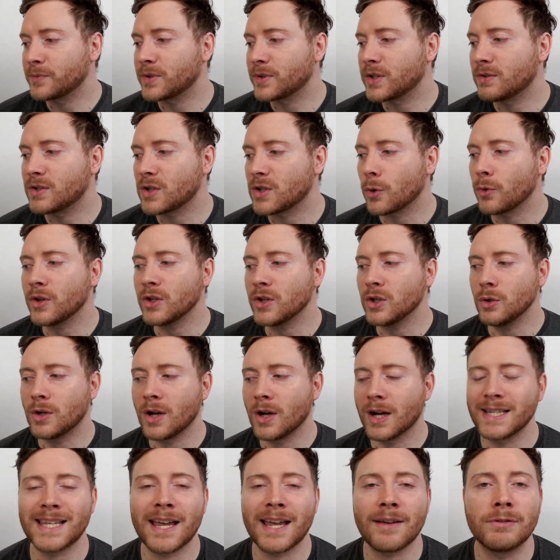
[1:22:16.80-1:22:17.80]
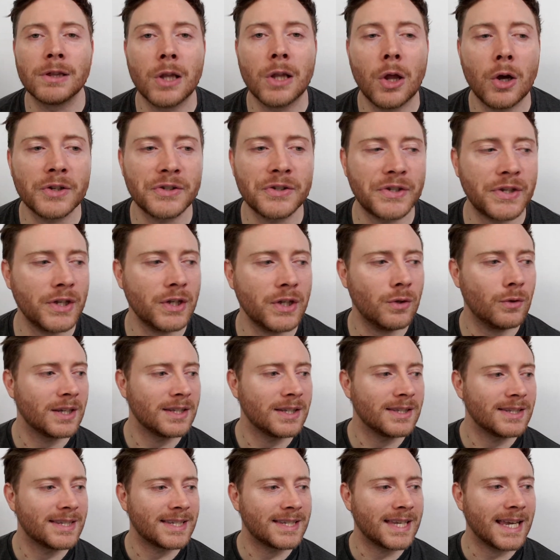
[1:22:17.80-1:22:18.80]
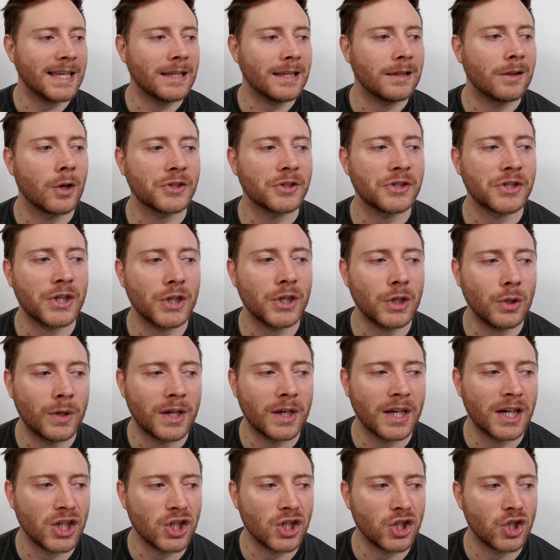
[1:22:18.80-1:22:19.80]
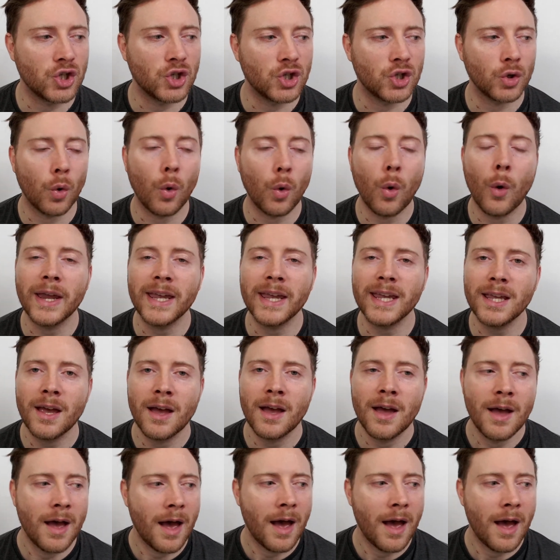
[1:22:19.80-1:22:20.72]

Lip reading: so that you guys have lots that you can see, lots that you can enjoy.